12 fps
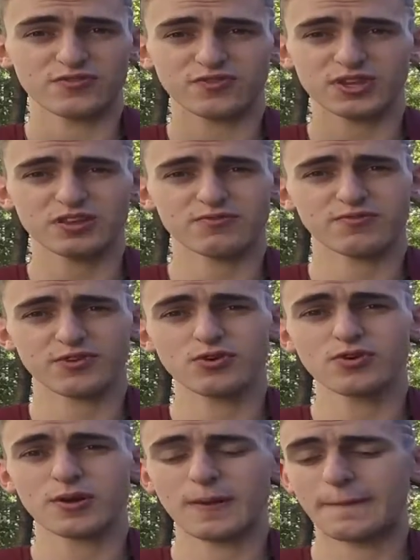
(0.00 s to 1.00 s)
think and
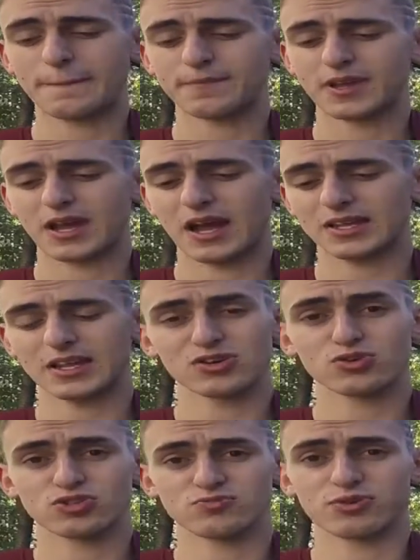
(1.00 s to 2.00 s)
feel, and then it
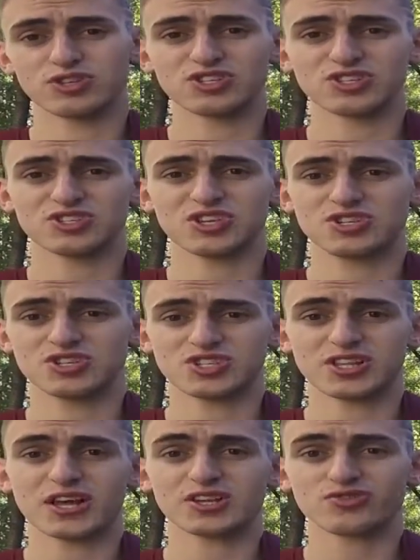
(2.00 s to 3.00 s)
causes body sensations
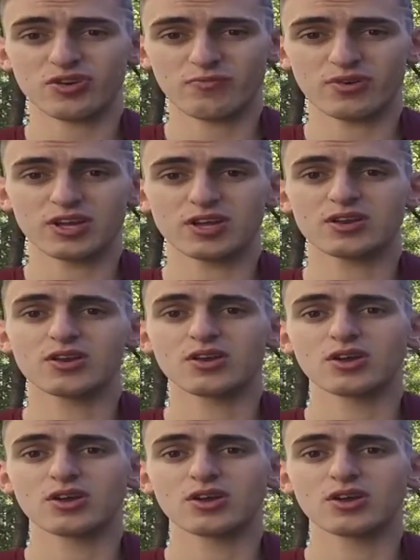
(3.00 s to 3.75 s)
like trembling,